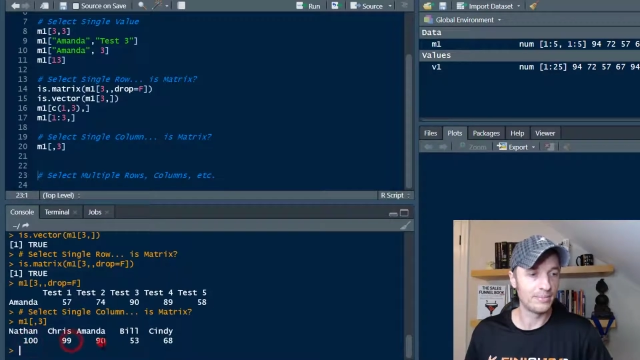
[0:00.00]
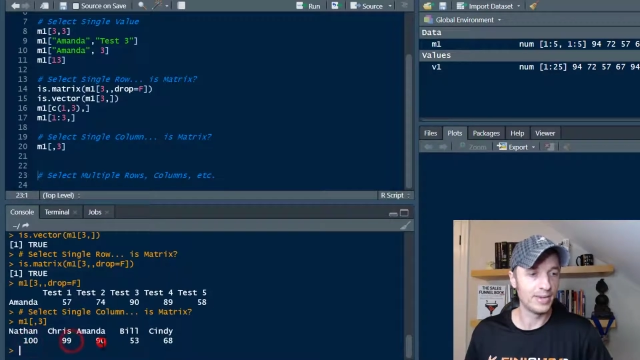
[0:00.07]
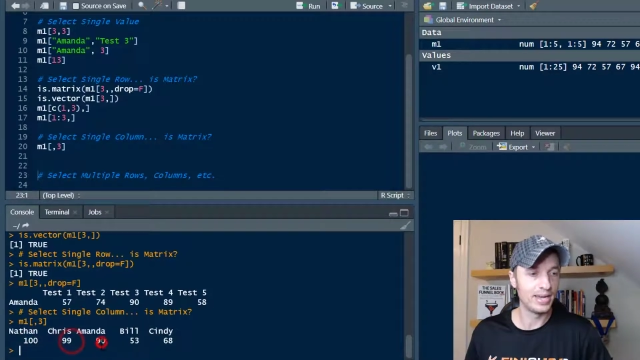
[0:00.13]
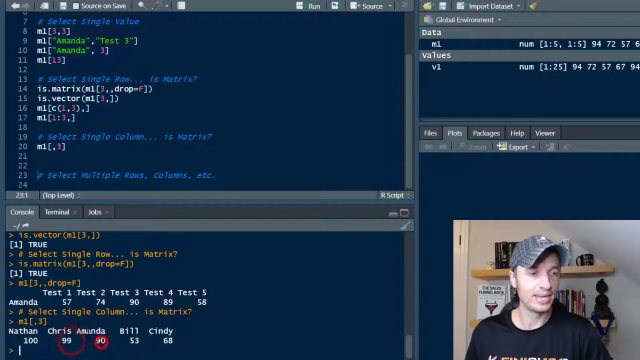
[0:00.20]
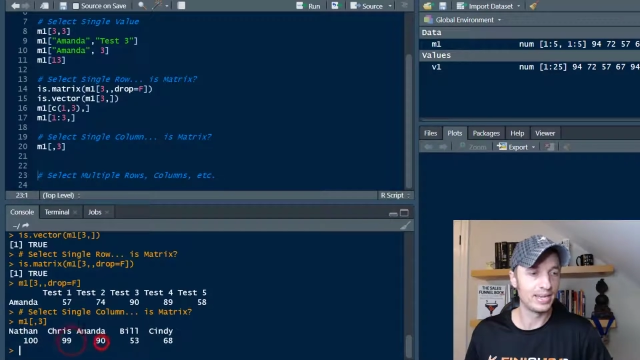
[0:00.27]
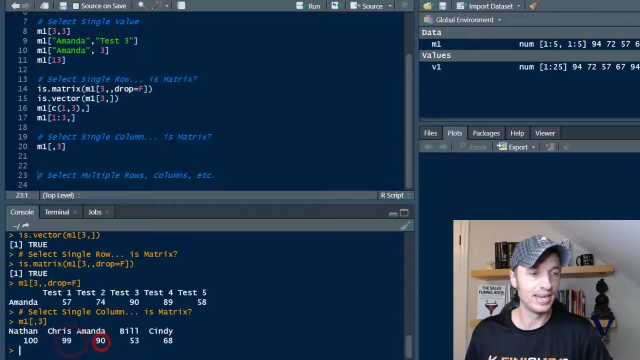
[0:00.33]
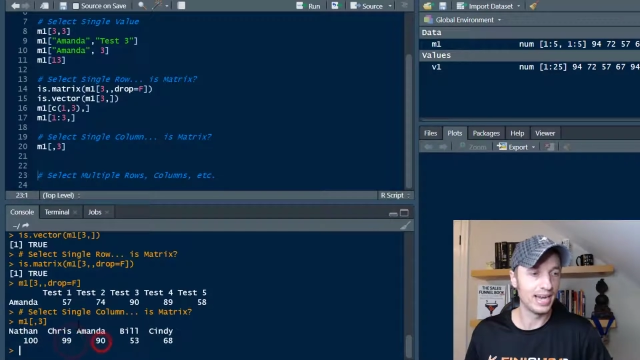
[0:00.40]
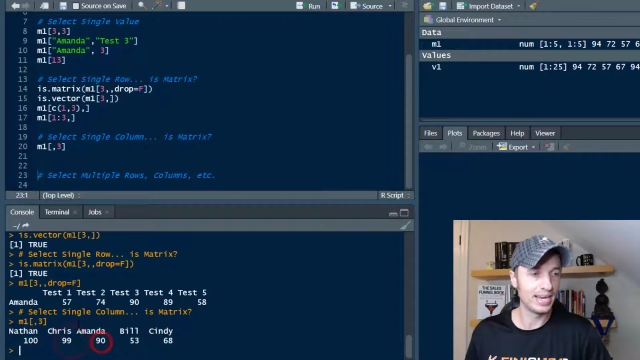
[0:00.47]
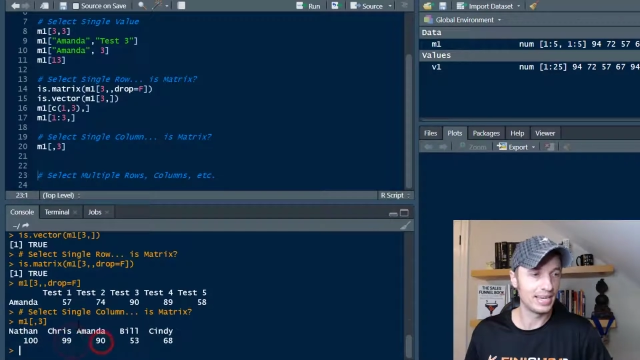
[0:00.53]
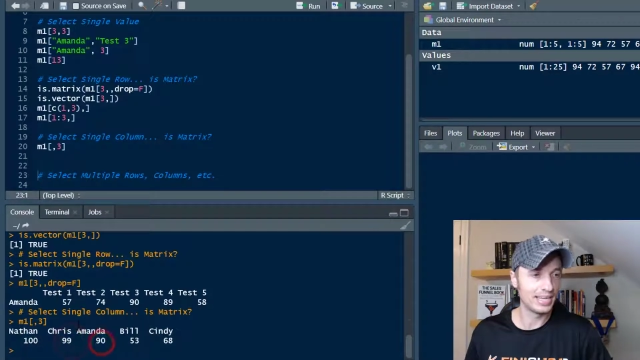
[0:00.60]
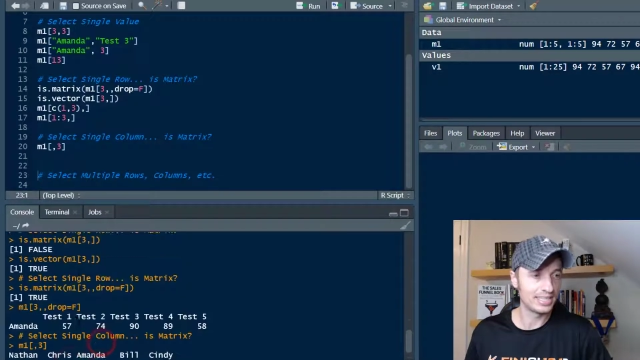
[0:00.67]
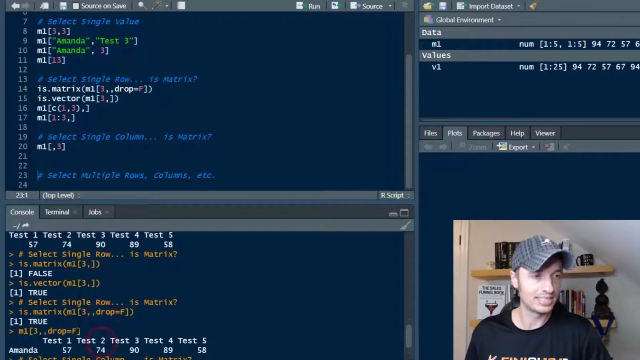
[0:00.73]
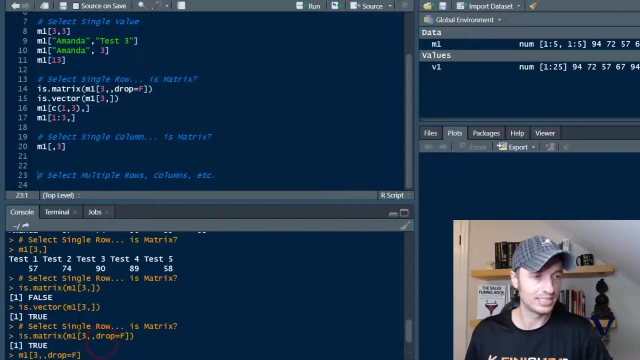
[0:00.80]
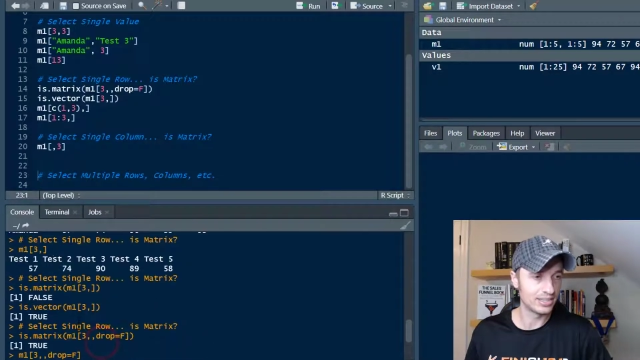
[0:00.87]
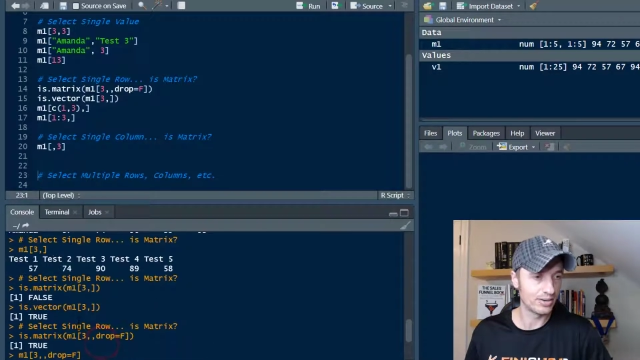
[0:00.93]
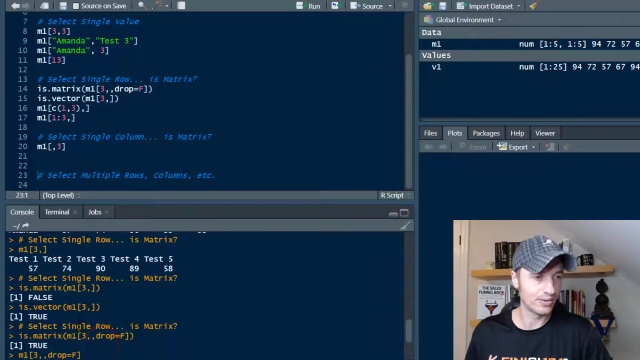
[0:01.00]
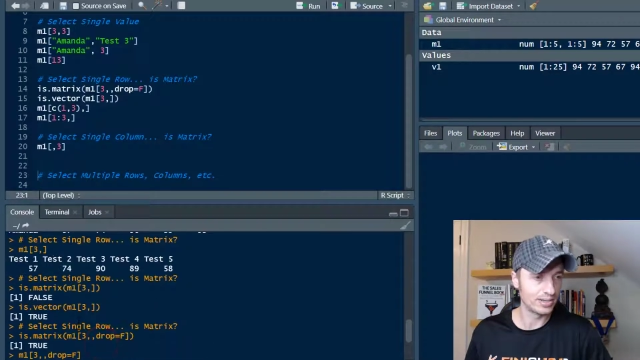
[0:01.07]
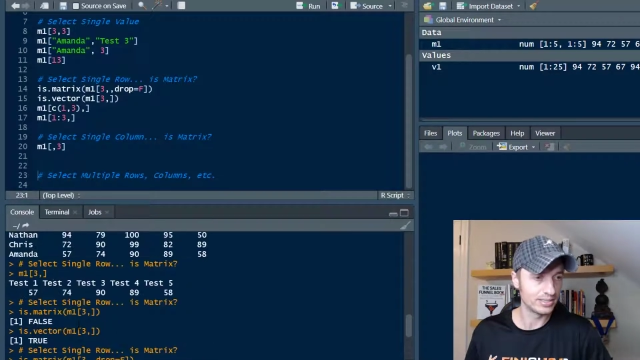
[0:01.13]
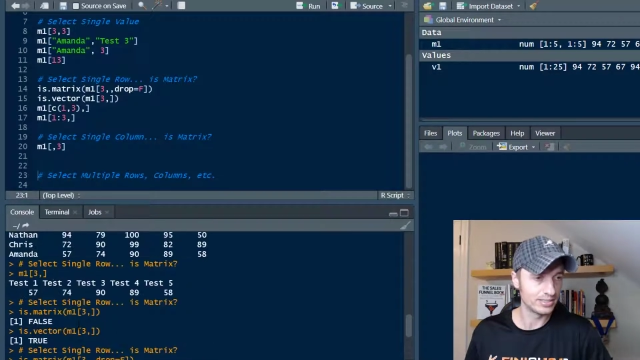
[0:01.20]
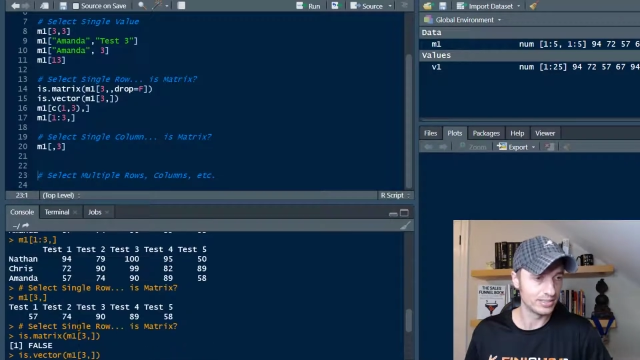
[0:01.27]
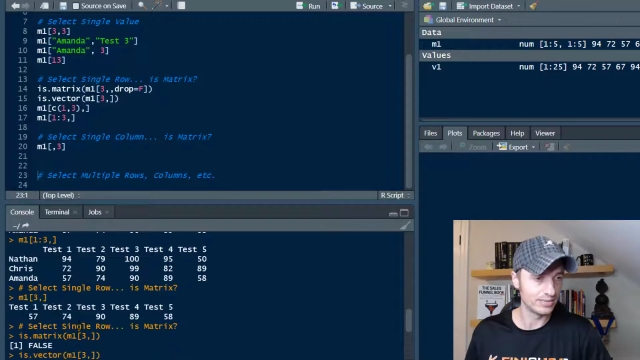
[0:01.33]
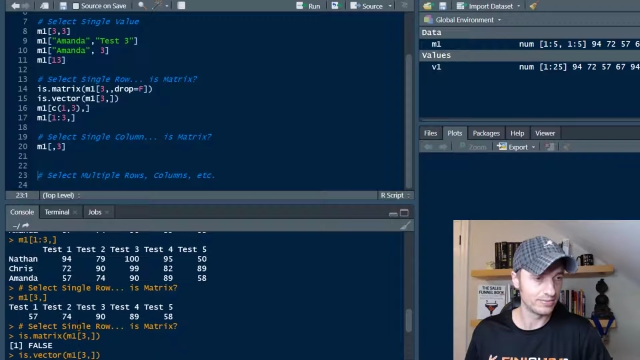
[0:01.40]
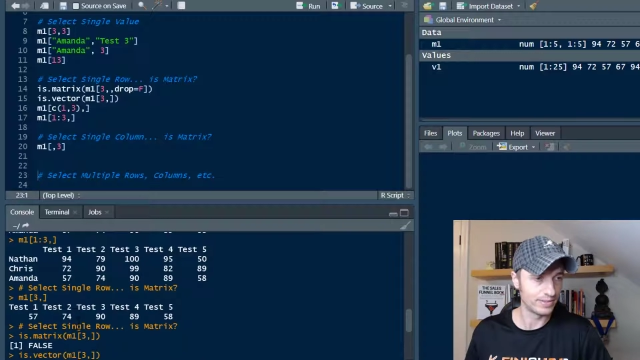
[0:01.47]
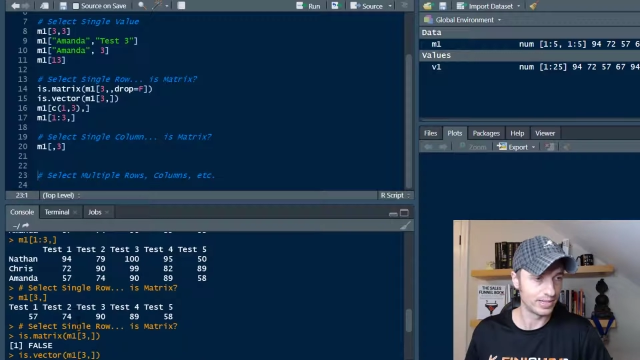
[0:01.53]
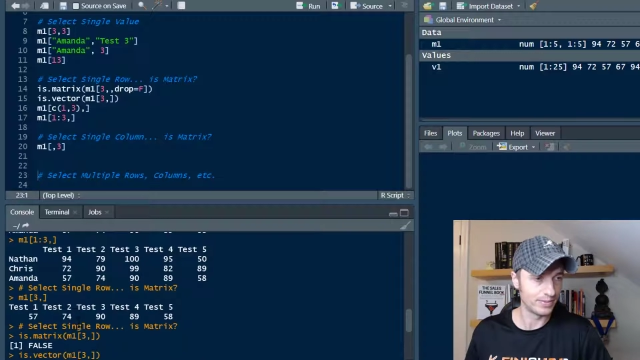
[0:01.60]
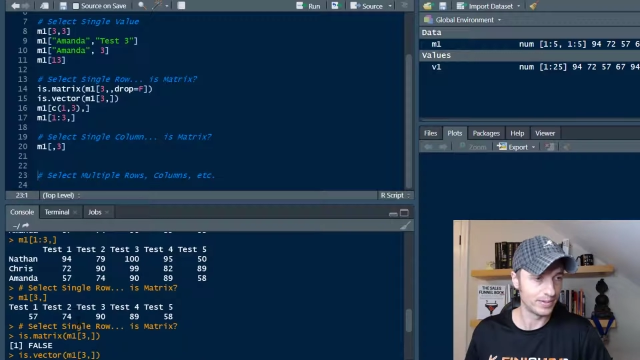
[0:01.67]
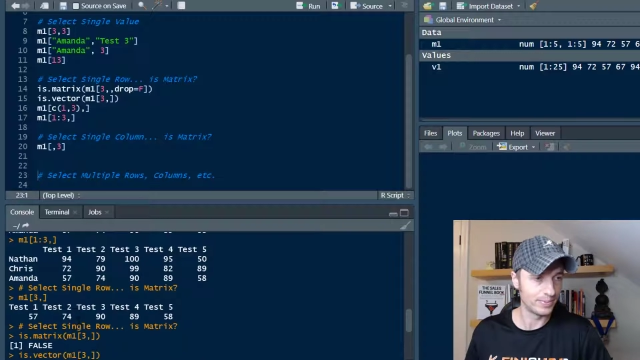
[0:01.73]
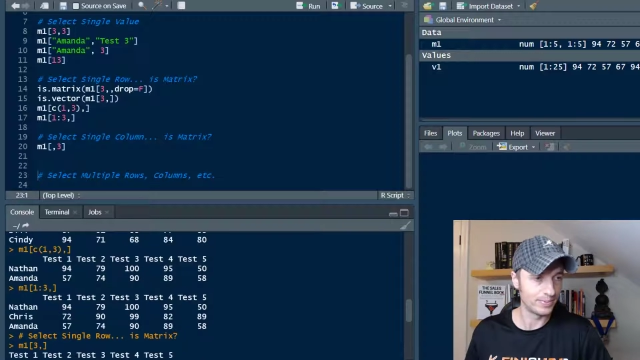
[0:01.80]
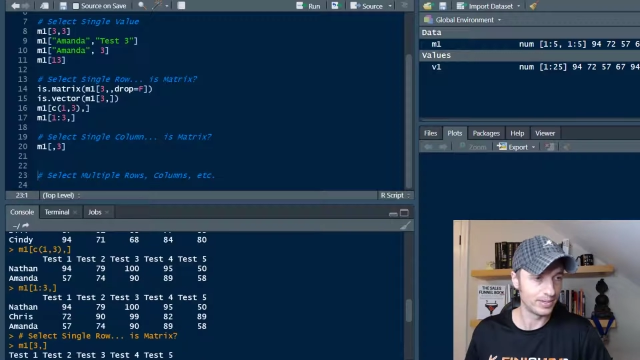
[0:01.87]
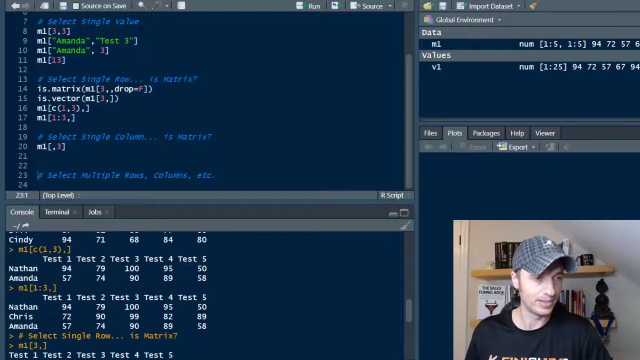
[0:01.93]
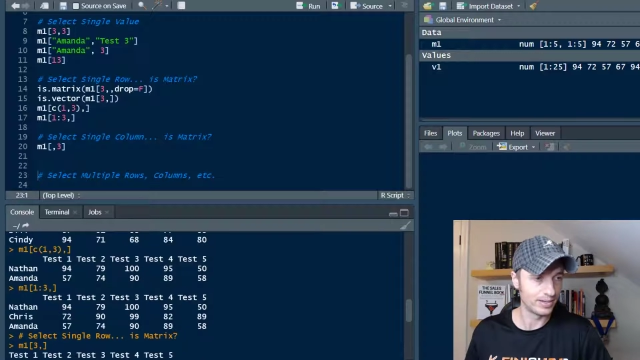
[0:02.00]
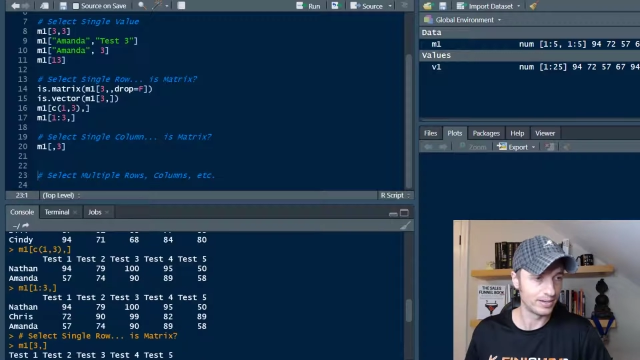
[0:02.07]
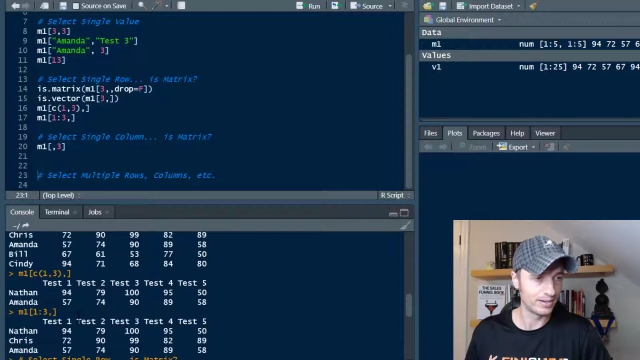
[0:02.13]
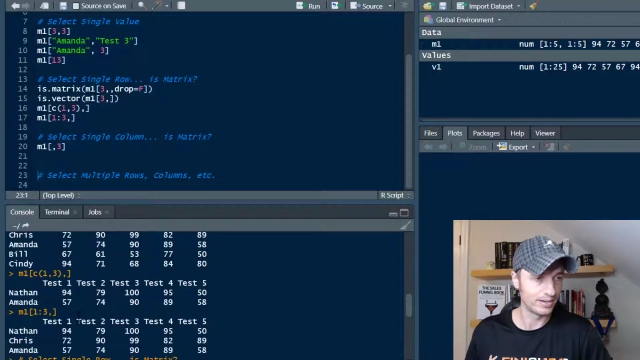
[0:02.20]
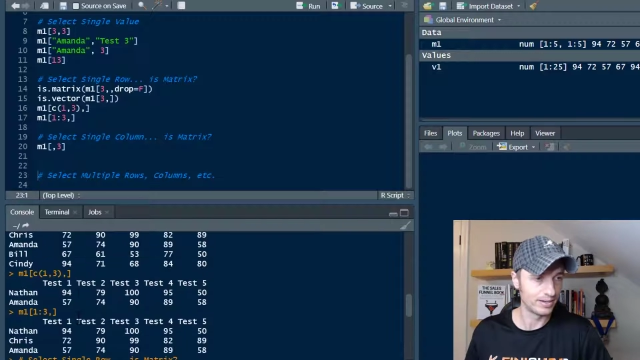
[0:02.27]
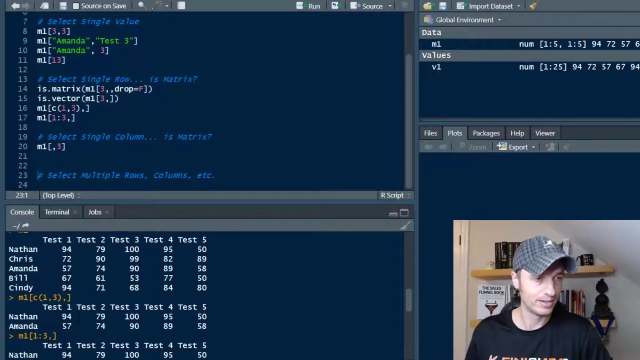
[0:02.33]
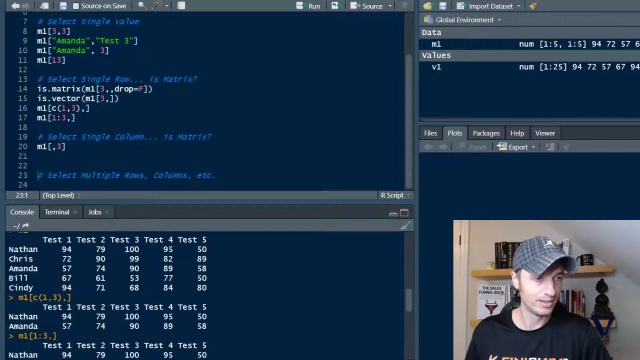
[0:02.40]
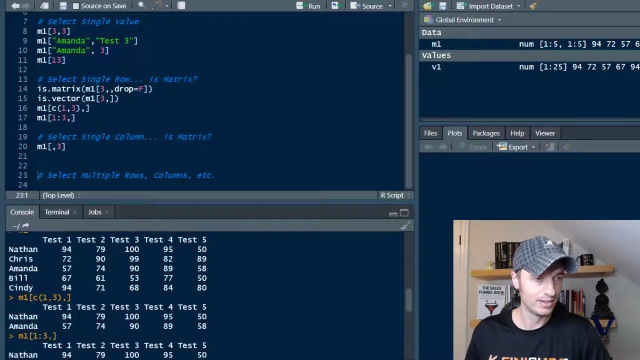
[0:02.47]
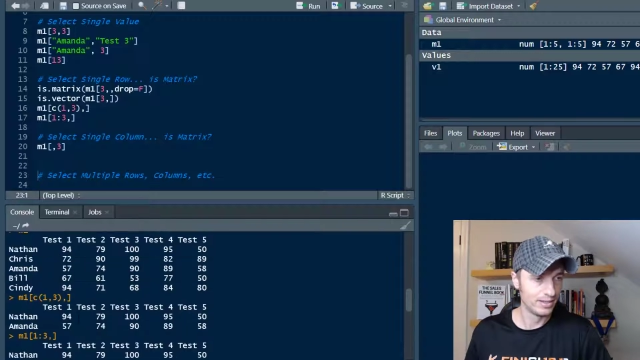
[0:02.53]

Amanda 90, and so on. So if we come up here